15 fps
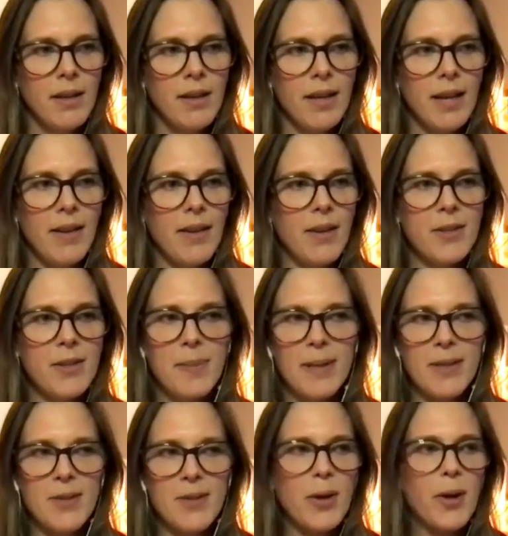And there's
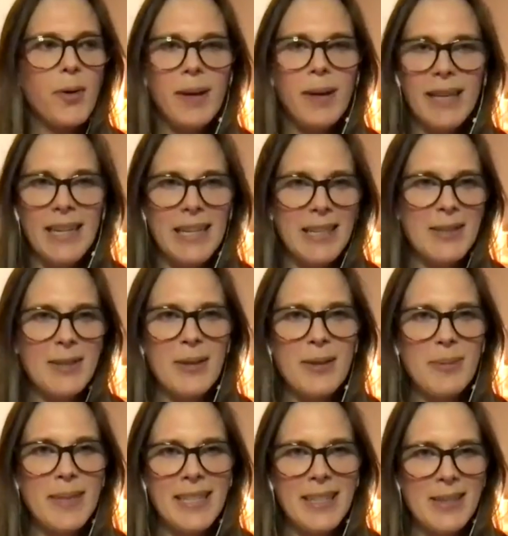been so many
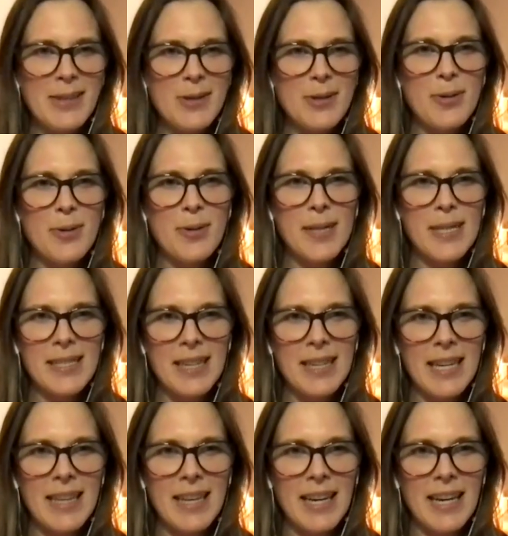other stories
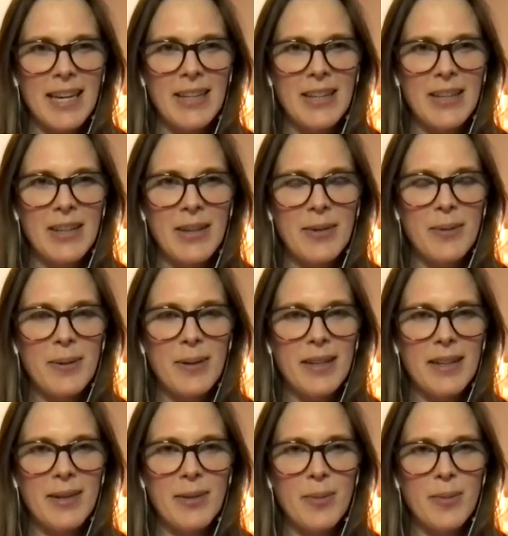like that,
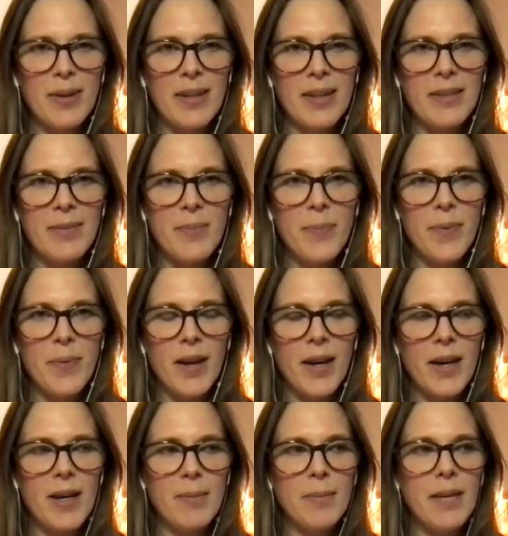where
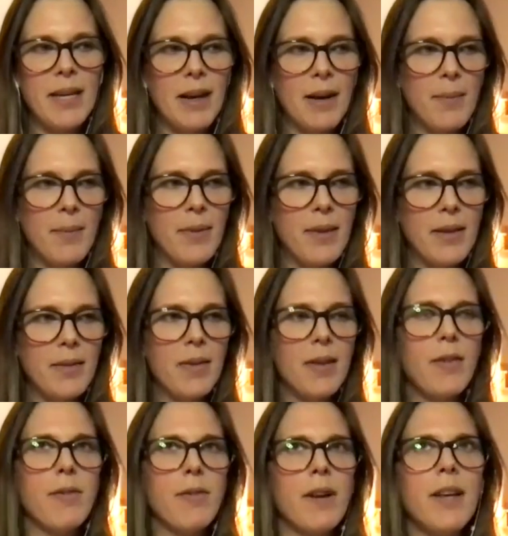
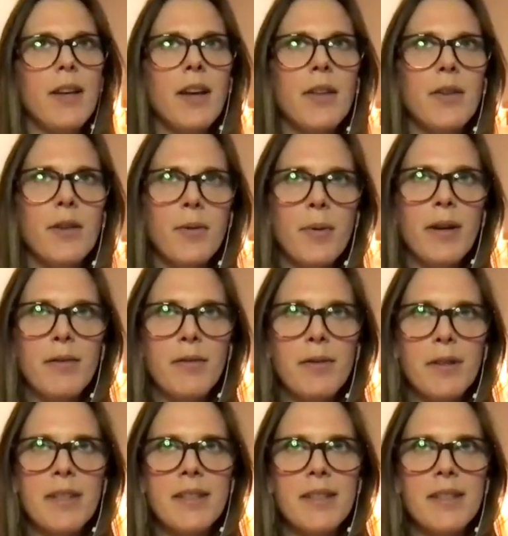another one,
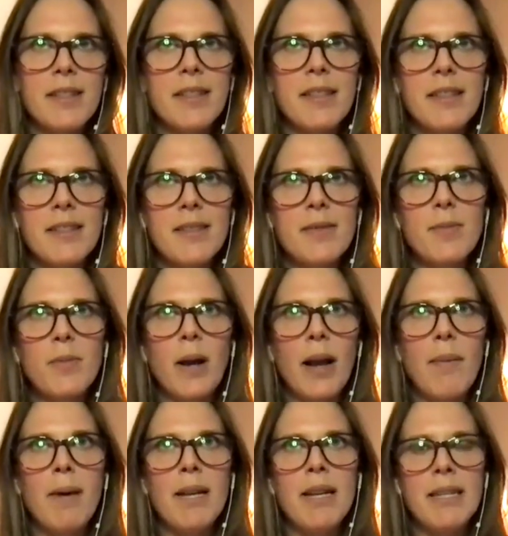for instance, is when
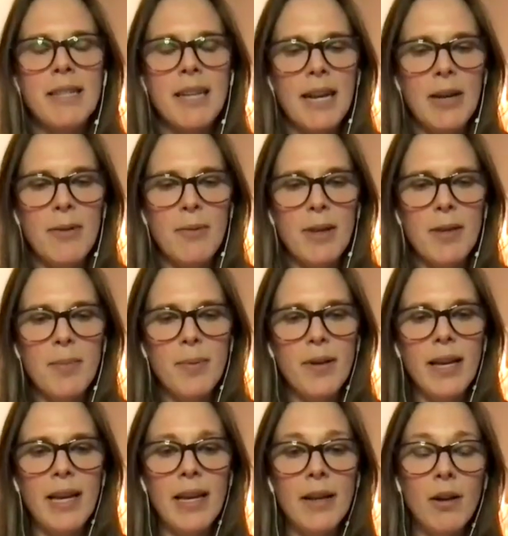I'm meditating with a
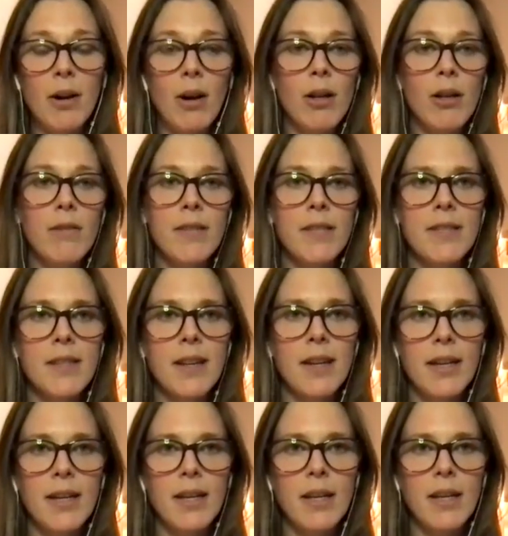plant and all of a
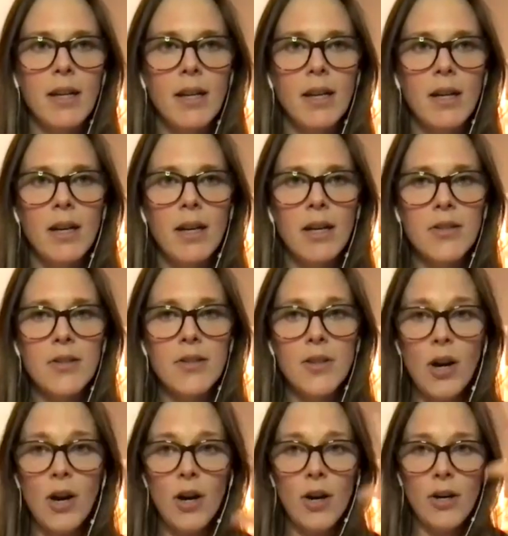sudden a
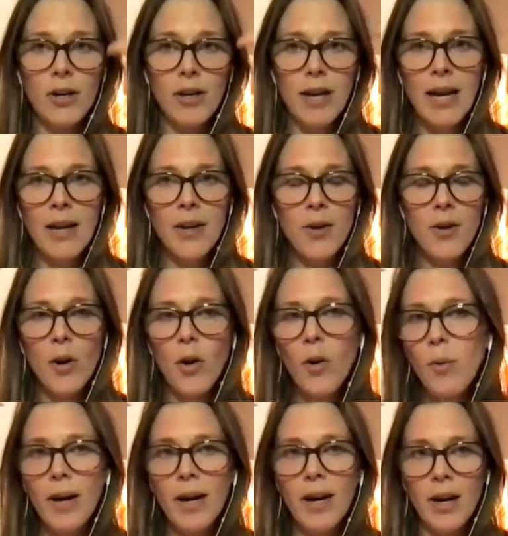song out of
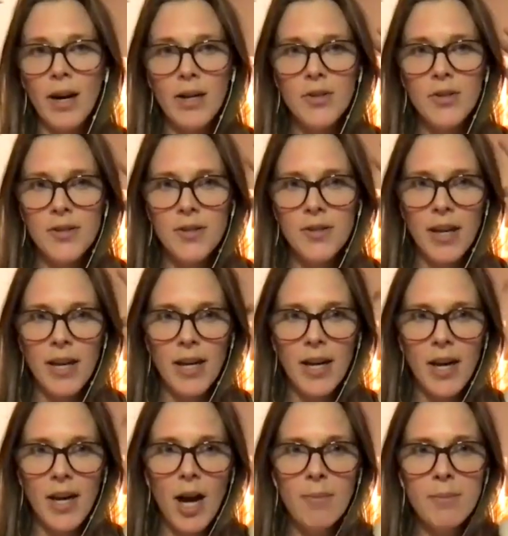nowhere just like
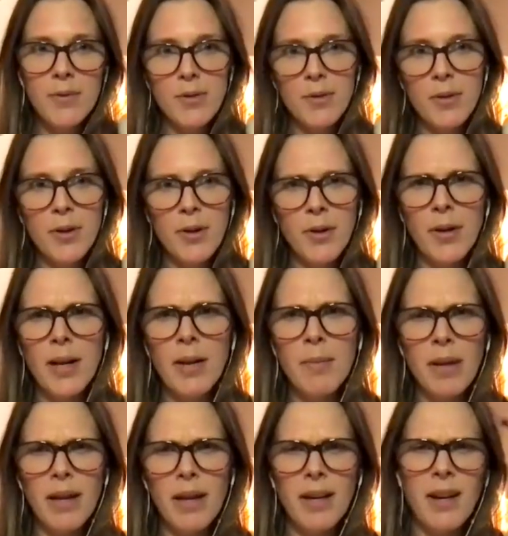comes through. And I'm
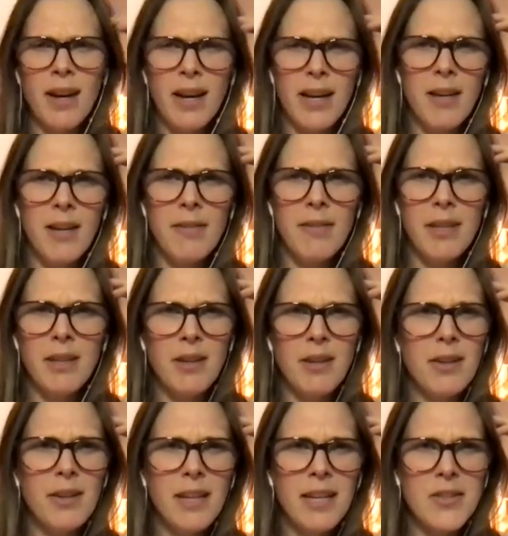like, God, I haven't
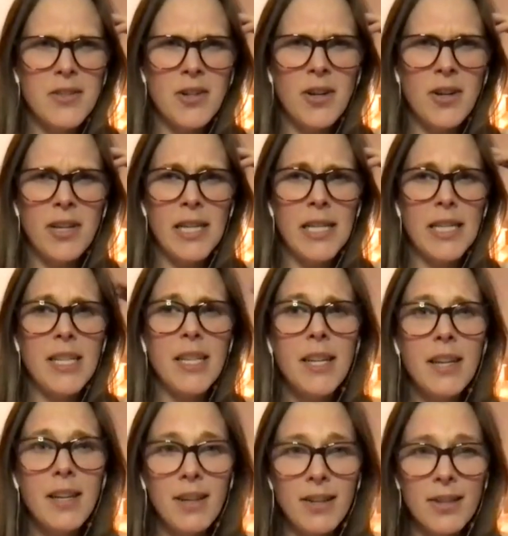heard that song in
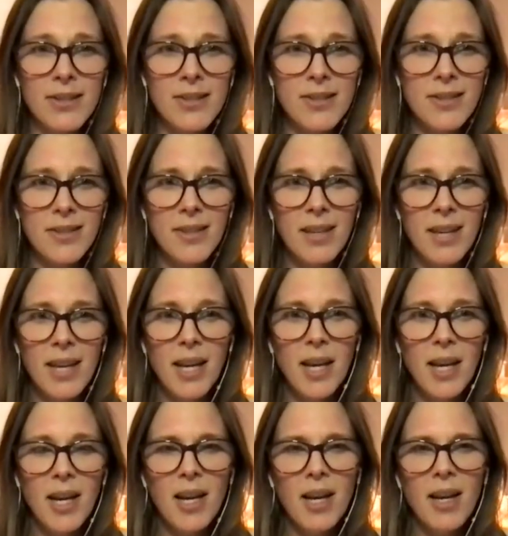years.
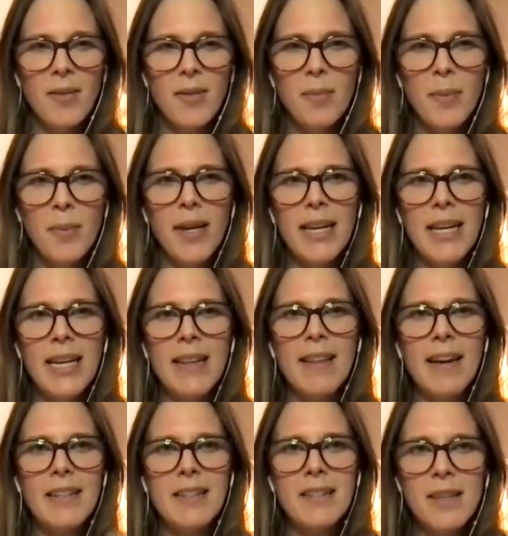But
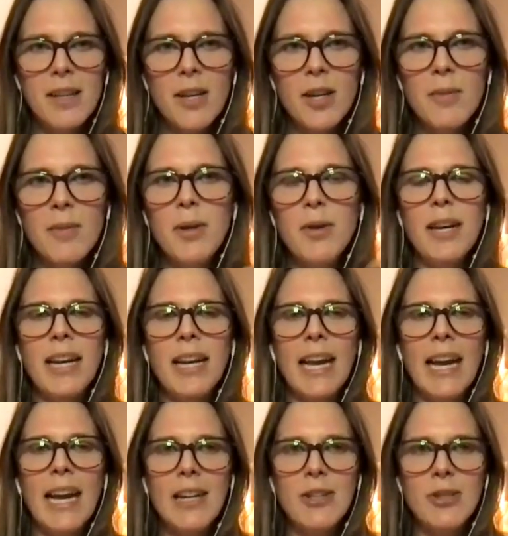that's the
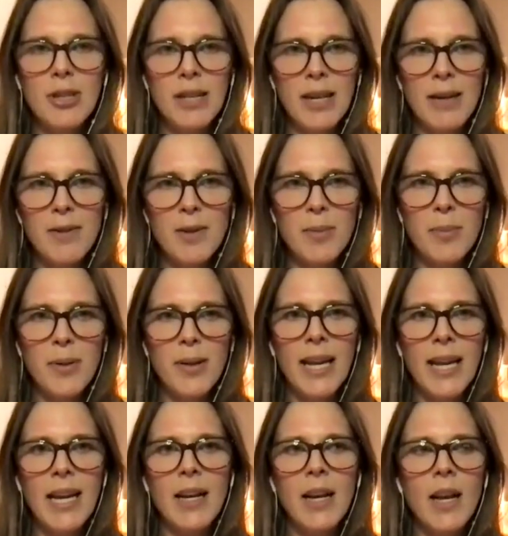communication of the
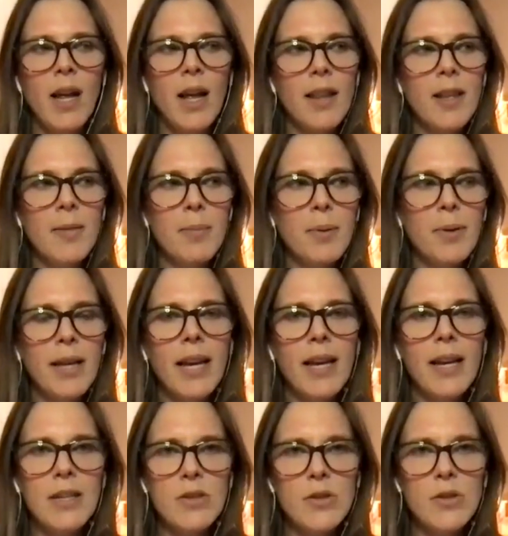plant. The
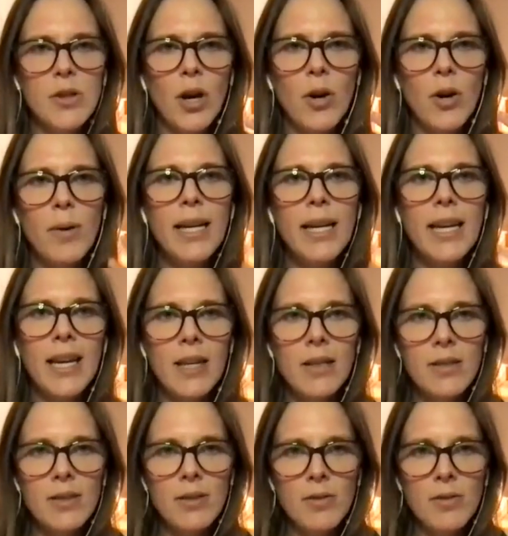plant is going
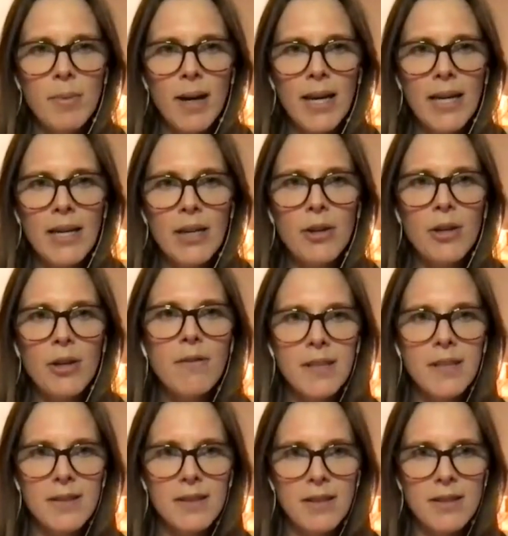into my
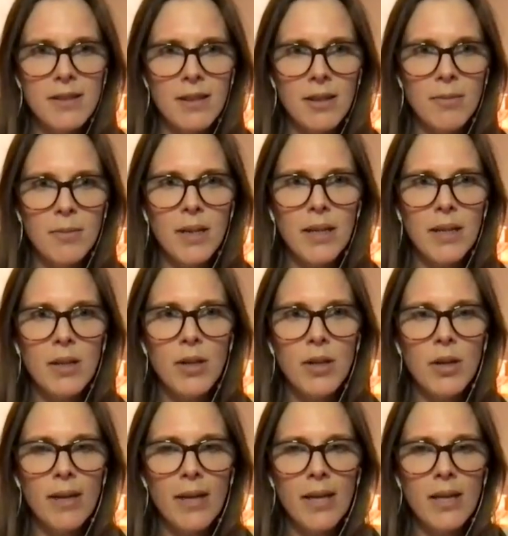nervous system and
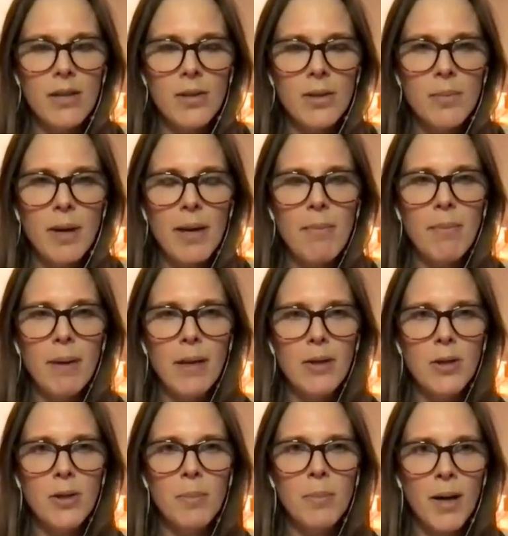going into my
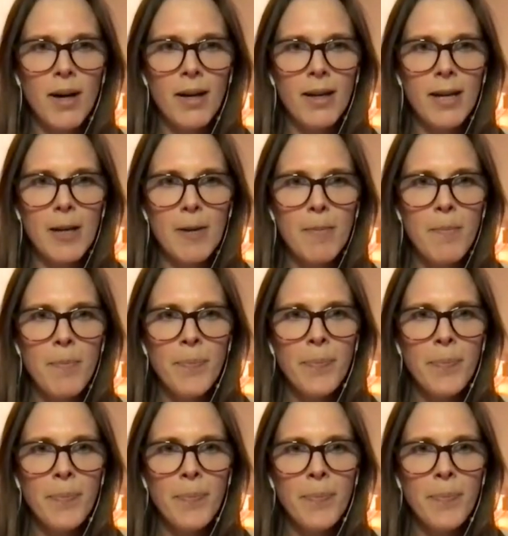mental body.